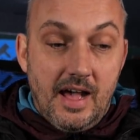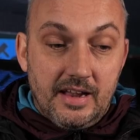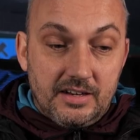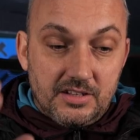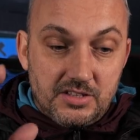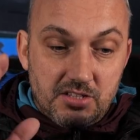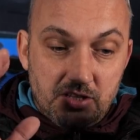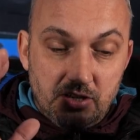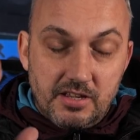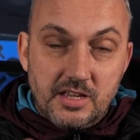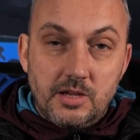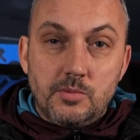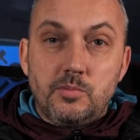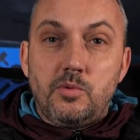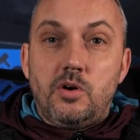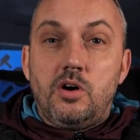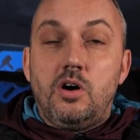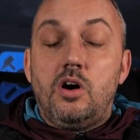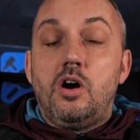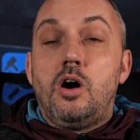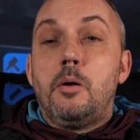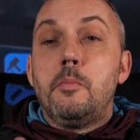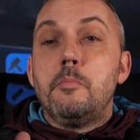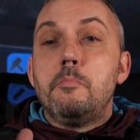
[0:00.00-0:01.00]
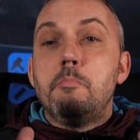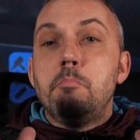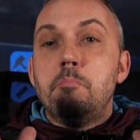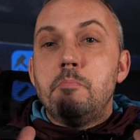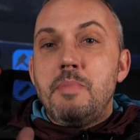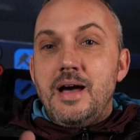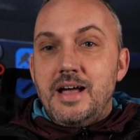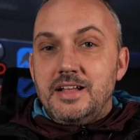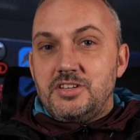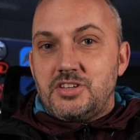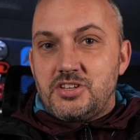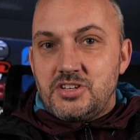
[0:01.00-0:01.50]
and I tell you what, on
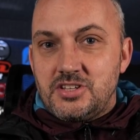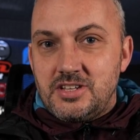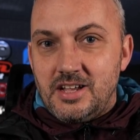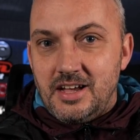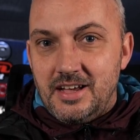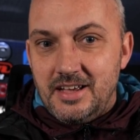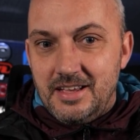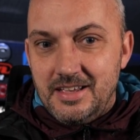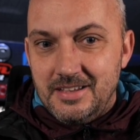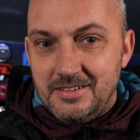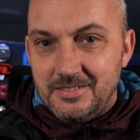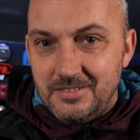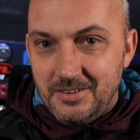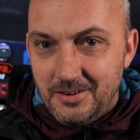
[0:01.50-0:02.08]
match day,